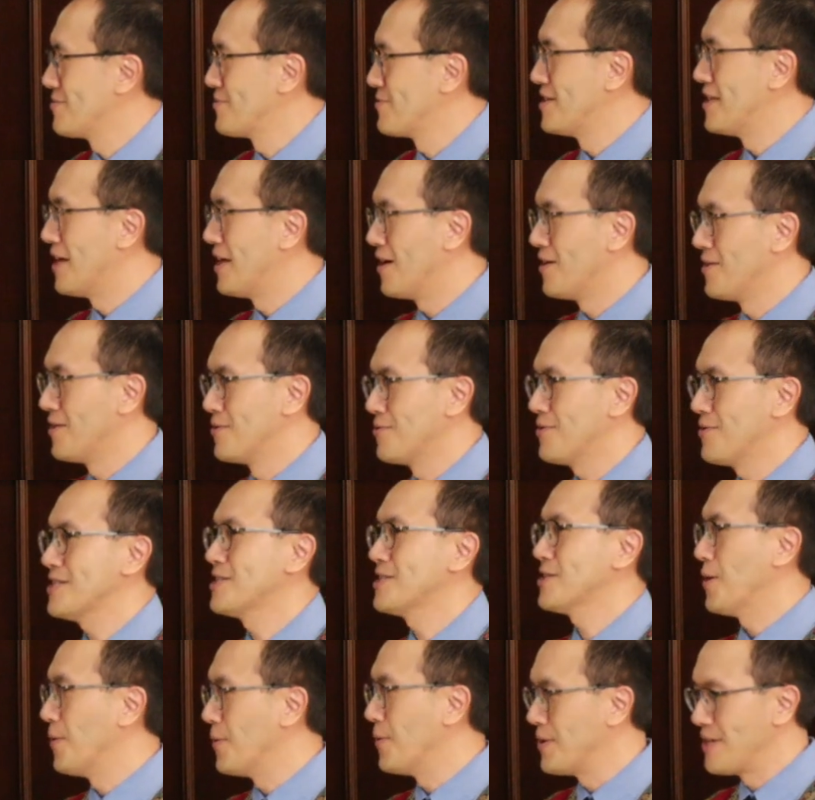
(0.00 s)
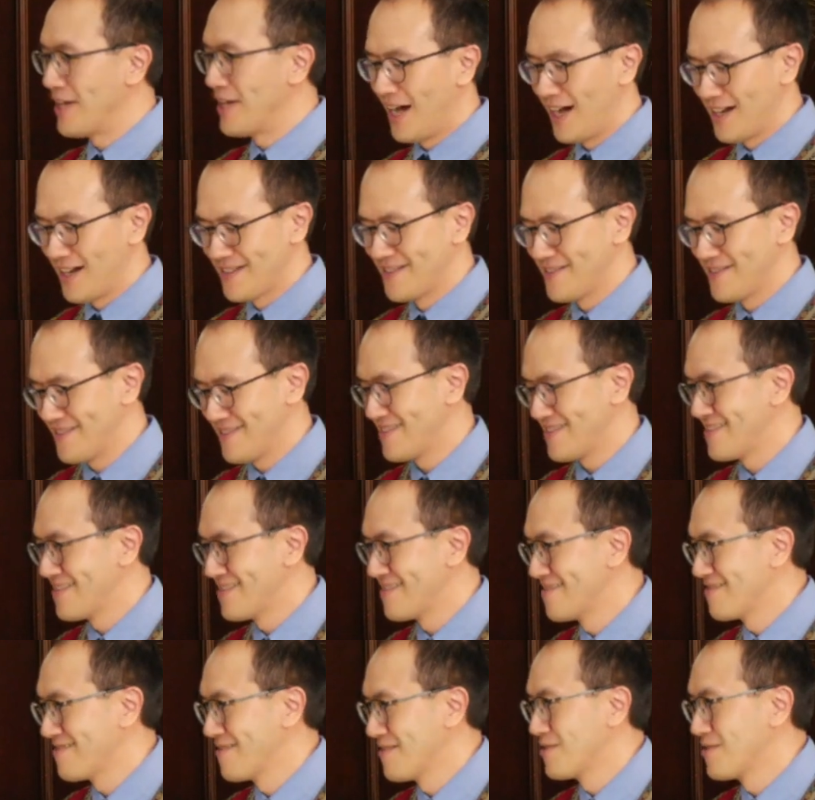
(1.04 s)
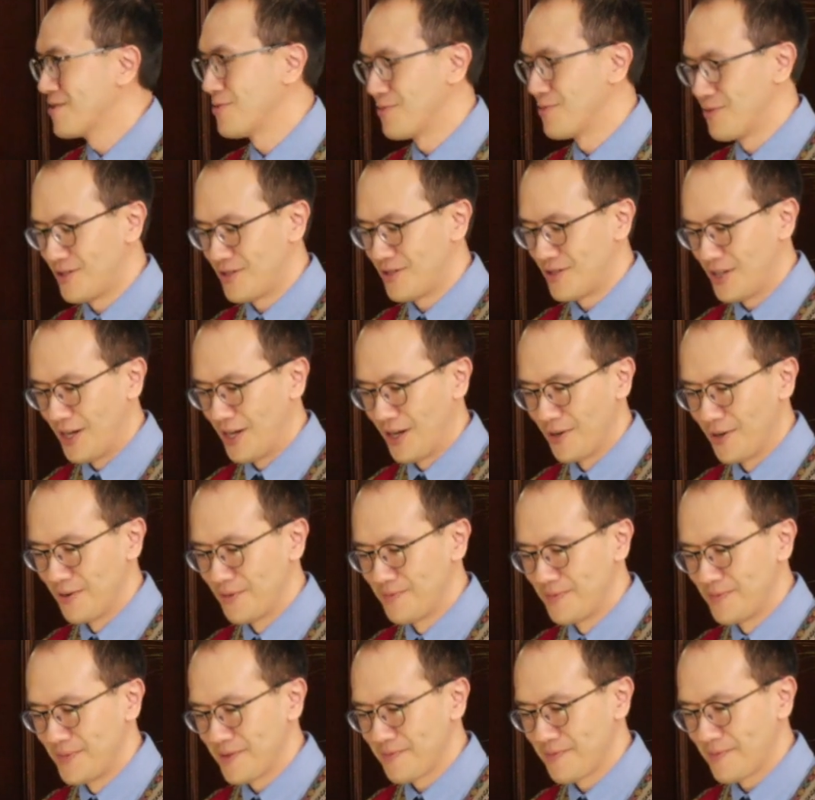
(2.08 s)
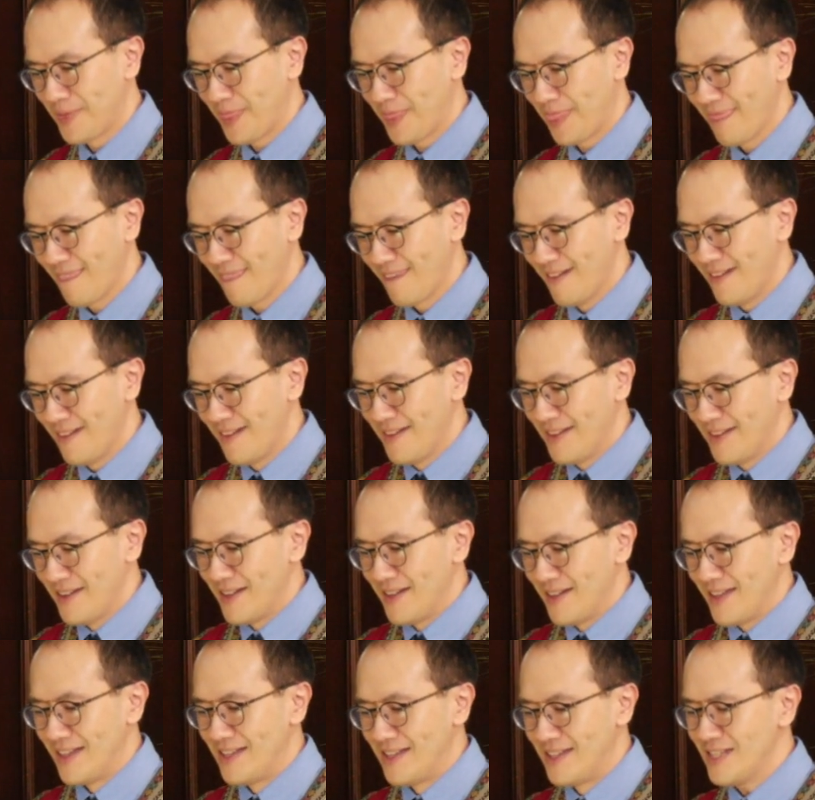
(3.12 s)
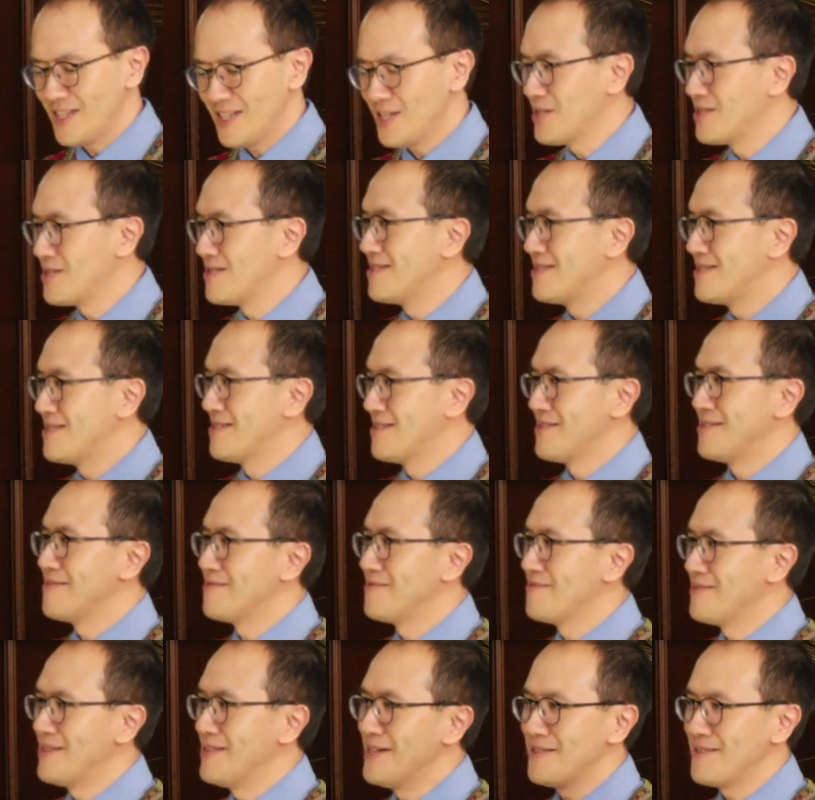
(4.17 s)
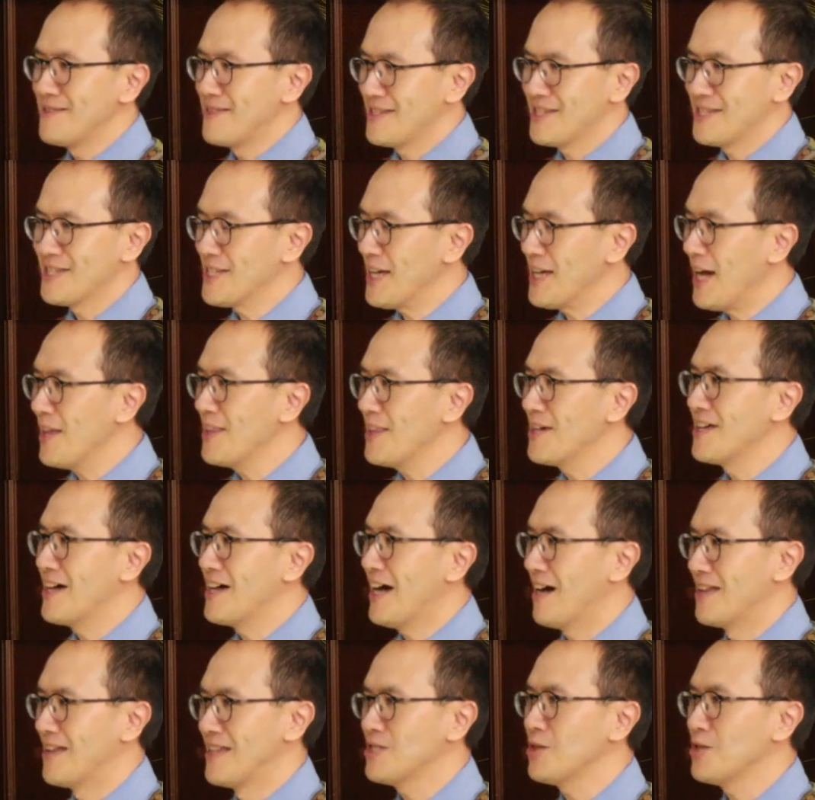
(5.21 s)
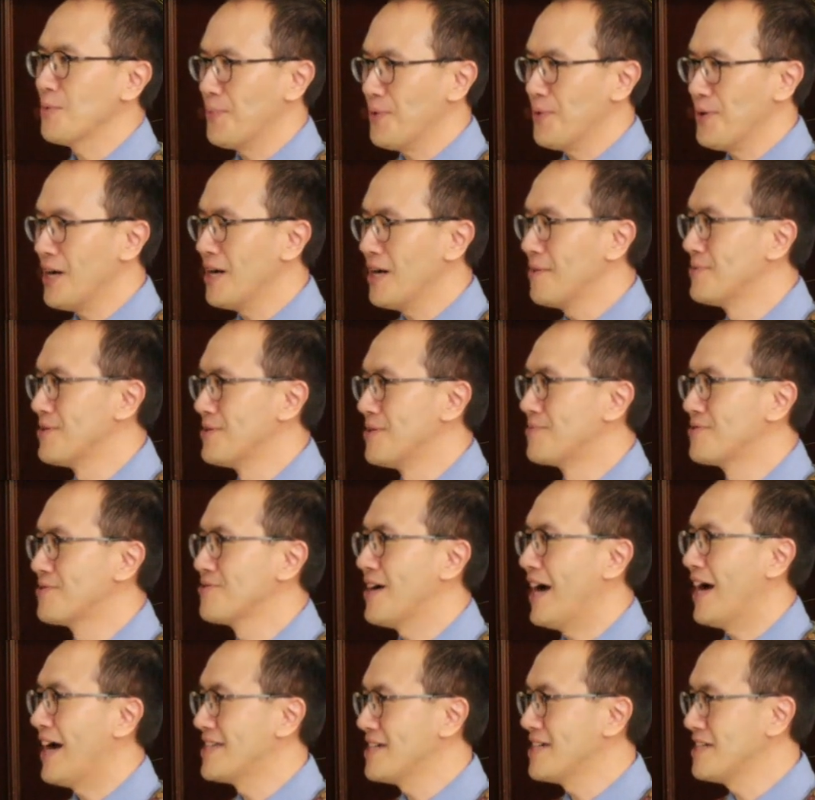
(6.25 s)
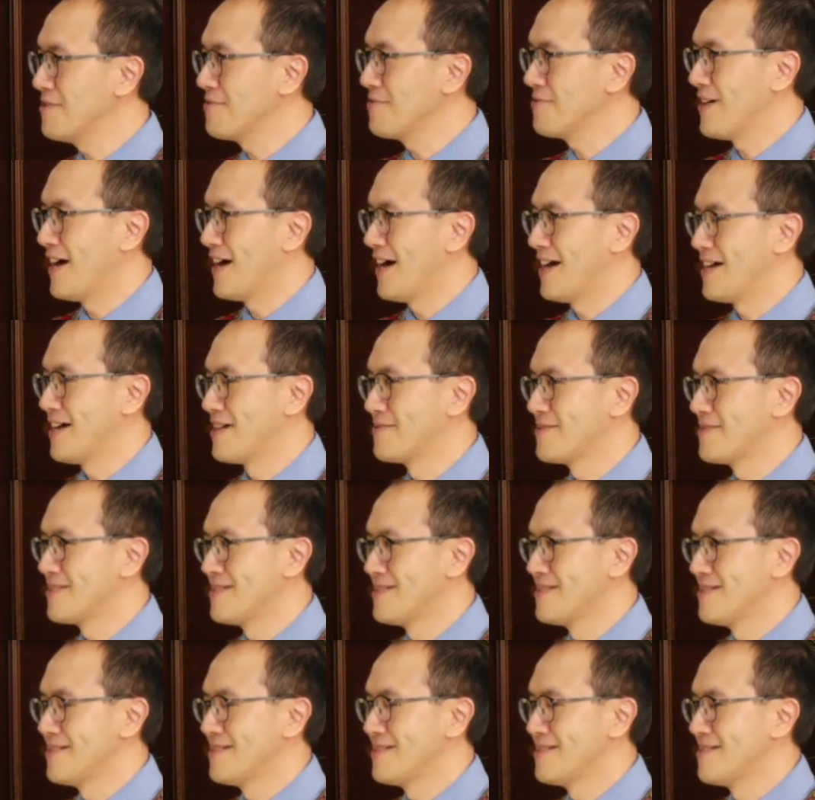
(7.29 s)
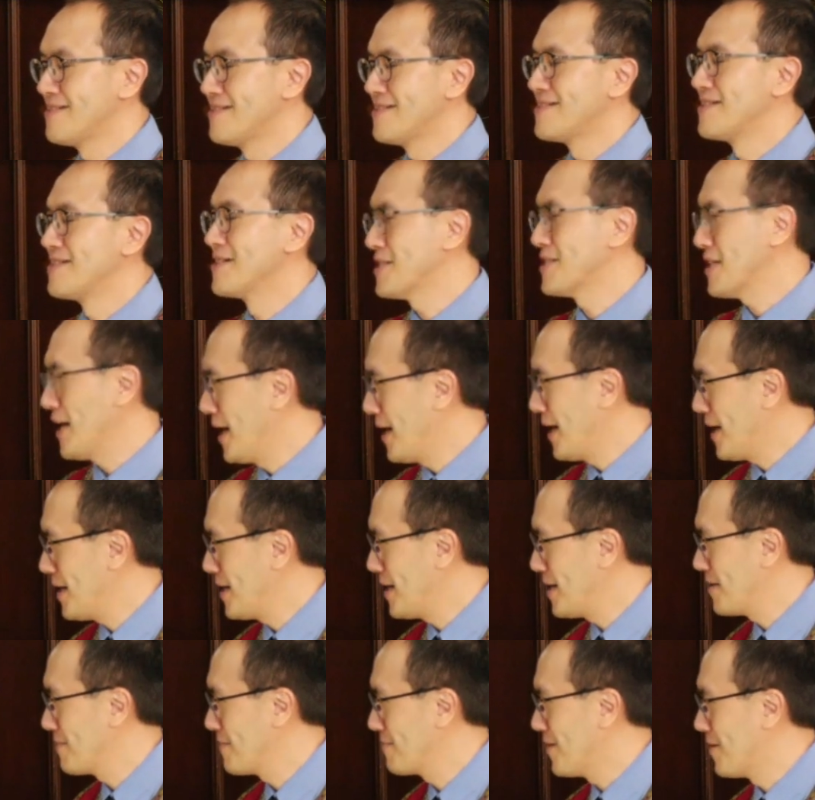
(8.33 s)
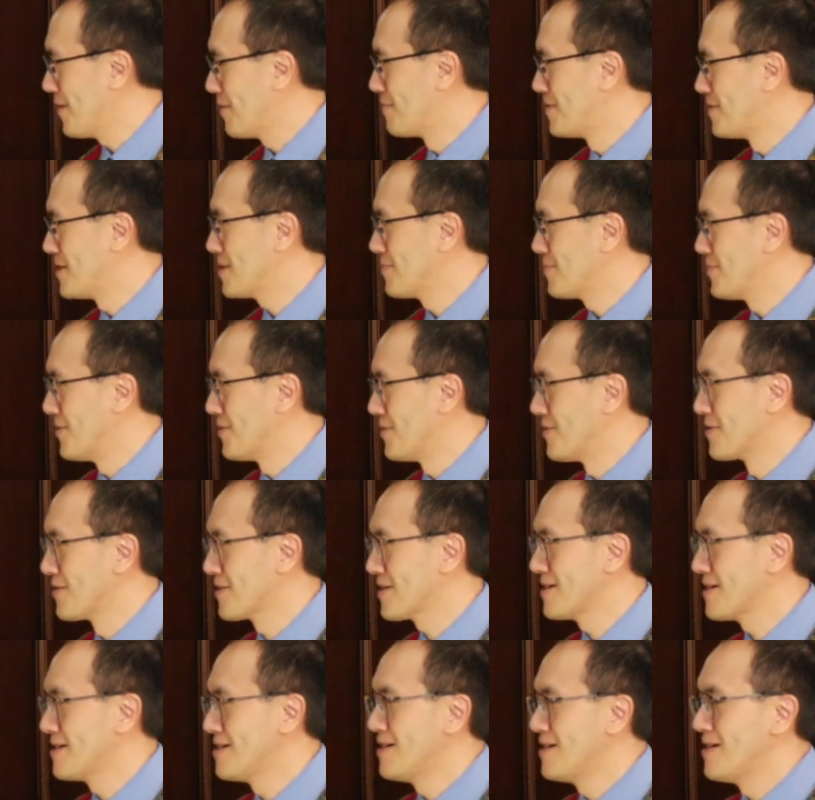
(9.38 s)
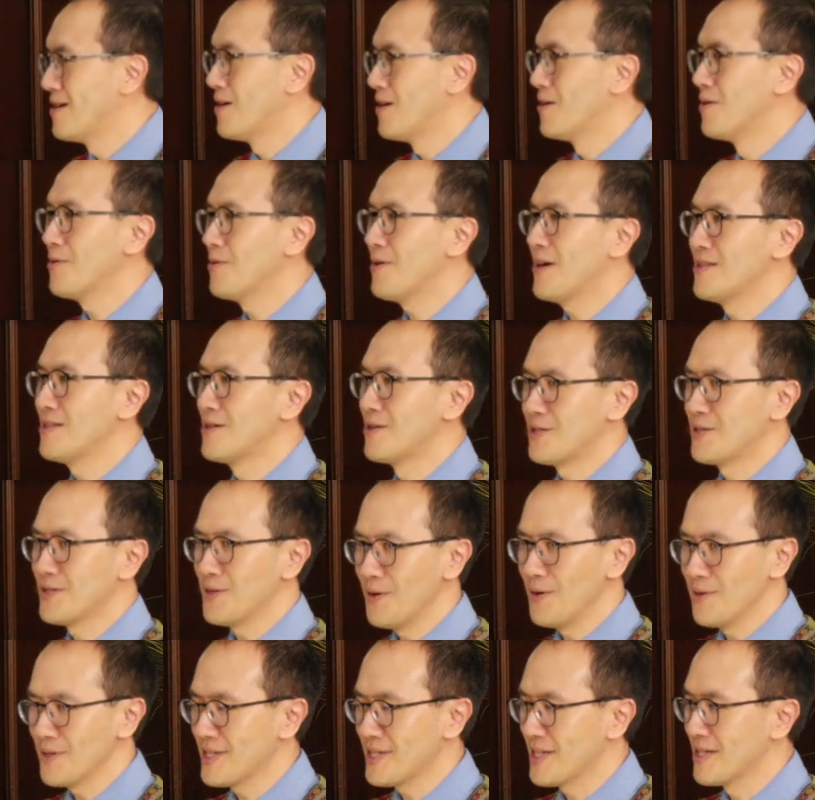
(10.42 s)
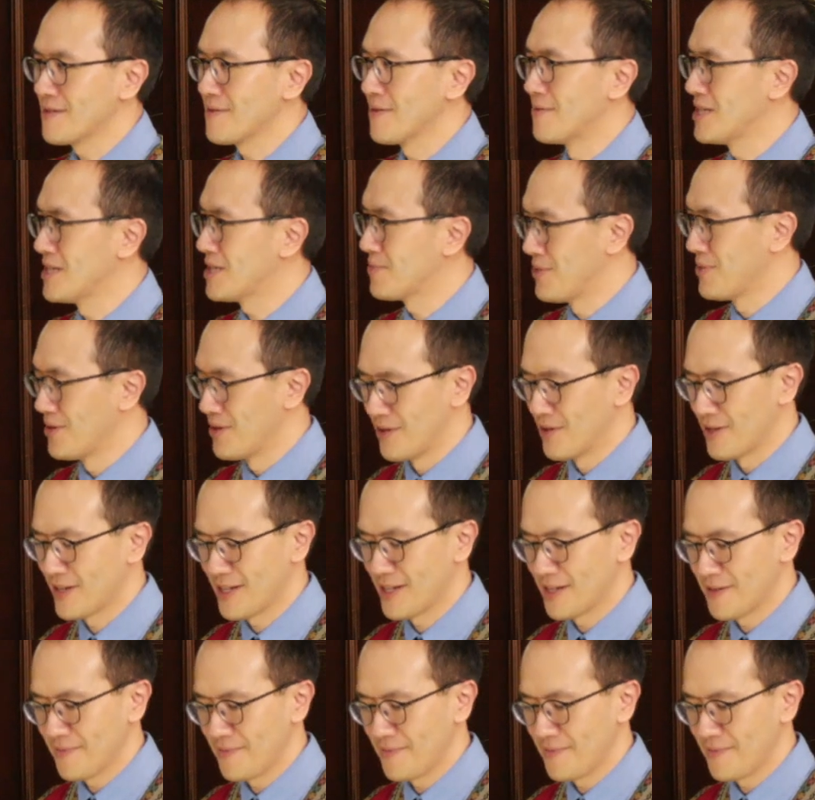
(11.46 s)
we know what's going on to Job. And the scholar had lots of problems to identify the time of this book, or what are the sources of this book.